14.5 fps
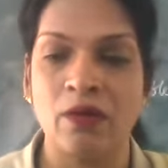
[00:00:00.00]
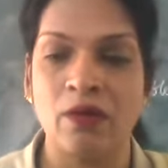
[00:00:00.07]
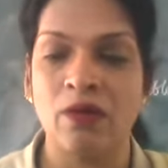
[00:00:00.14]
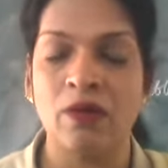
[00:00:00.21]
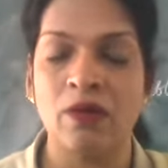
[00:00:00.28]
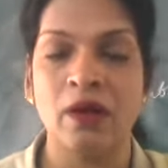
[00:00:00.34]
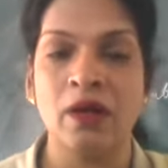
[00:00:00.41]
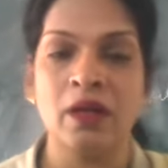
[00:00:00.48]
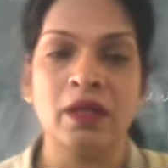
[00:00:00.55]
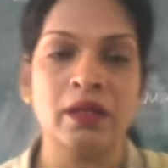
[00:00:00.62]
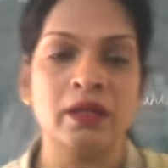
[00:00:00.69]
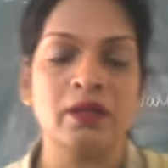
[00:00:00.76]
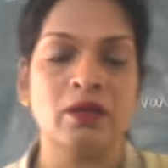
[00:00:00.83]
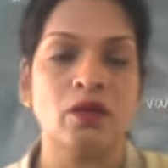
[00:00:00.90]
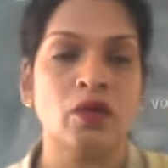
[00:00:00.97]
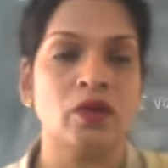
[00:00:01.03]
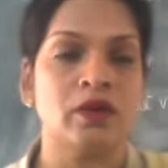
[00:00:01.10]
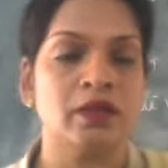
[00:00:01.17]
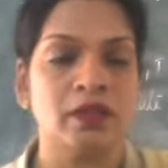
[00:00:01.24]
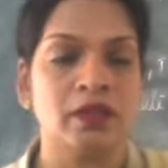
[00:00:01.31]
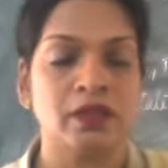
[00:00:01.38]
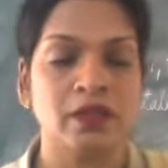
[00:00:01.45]
only on
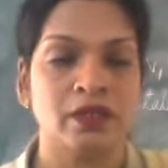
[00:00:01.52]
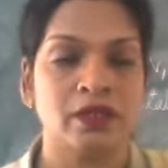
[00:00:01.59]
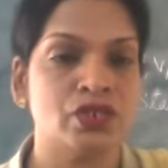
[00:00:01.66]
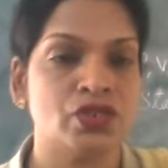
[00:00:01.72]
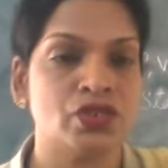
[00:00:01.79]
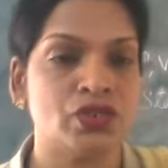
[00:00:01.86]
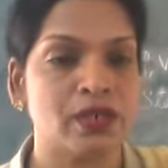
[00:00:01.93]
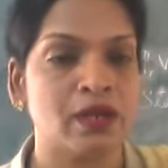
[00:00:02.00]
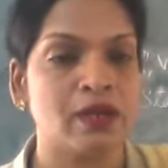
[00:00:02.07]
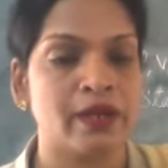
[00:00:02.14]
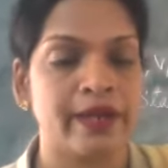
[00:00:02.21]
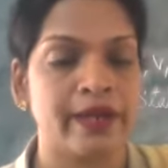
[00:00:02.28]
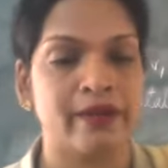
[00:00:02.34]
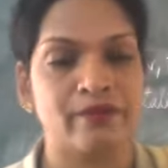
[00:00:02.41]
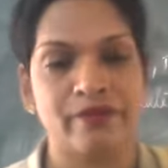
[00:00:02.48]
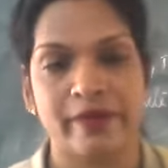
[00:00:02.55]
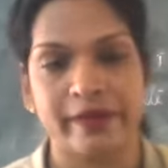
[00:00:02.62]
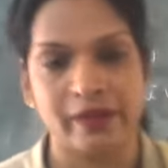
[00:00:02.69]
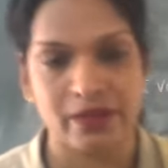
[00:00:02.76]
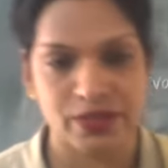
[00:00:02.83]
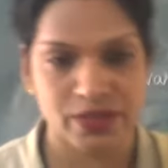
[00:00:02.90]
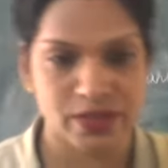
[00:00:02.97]
the initial and
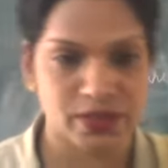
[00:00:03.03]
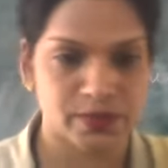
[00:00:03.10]
final stage.